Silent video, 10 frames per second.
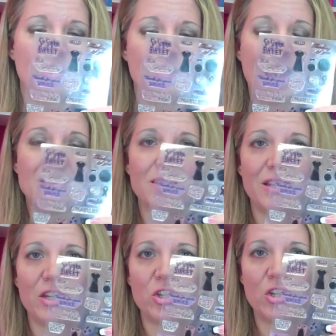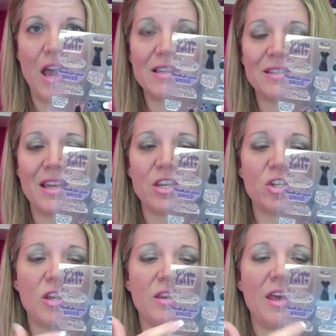acetate
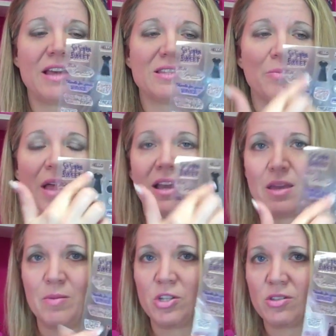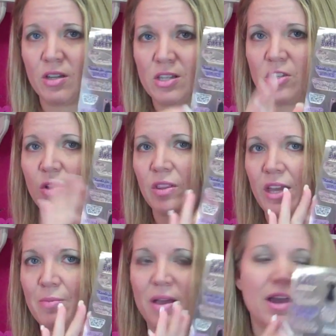sheet that has the black images on it, so you can line
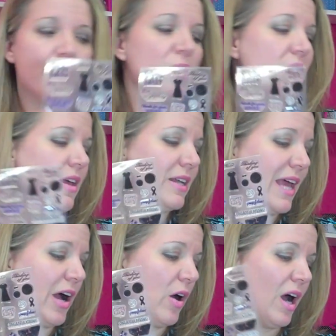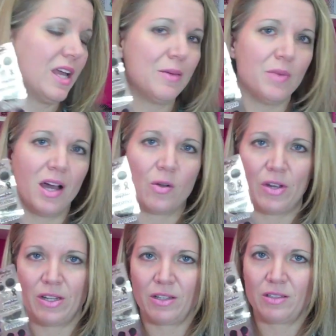it back up. Now, I am not
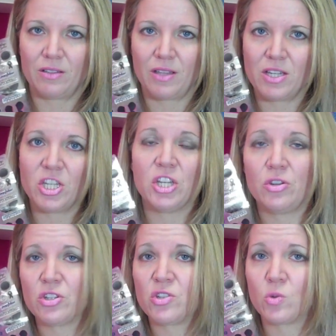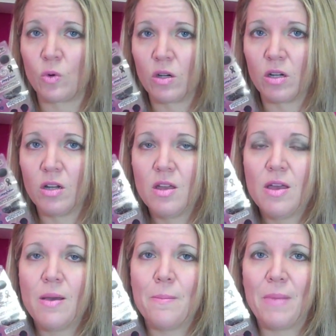going to continue to store
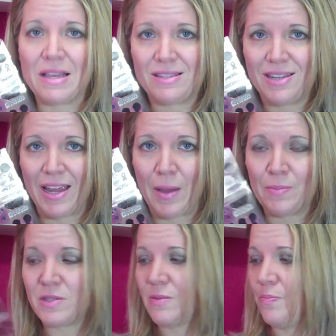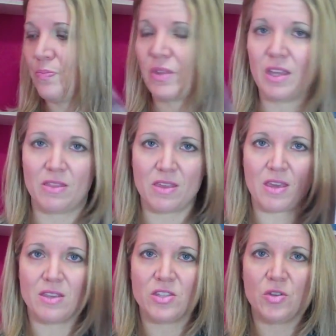my stamps in
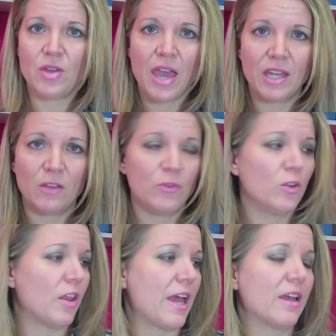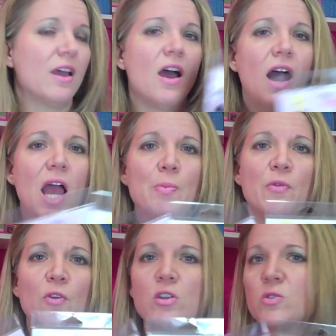these. You can if you'd like. I
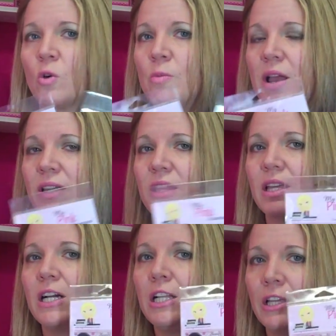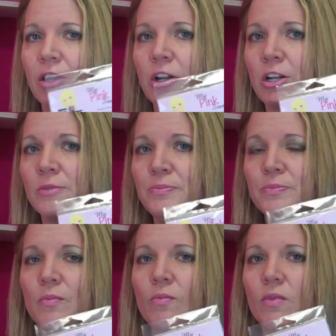prefer to store mine in the clear
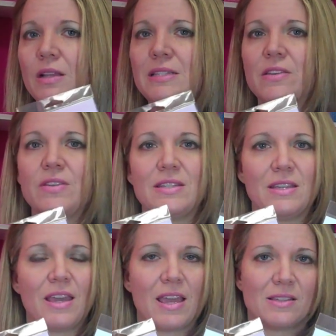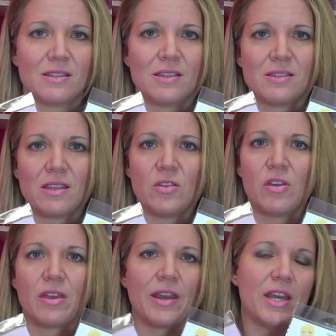DVD cases that you
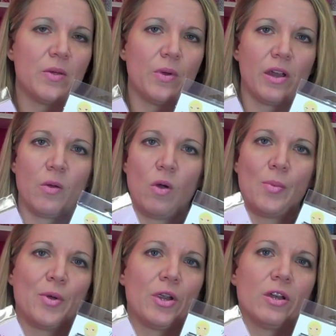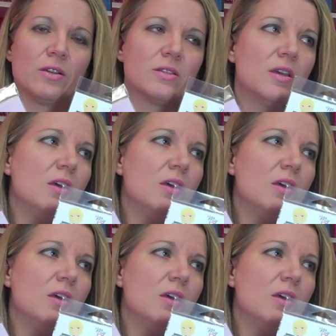can get anywhere at Walmart,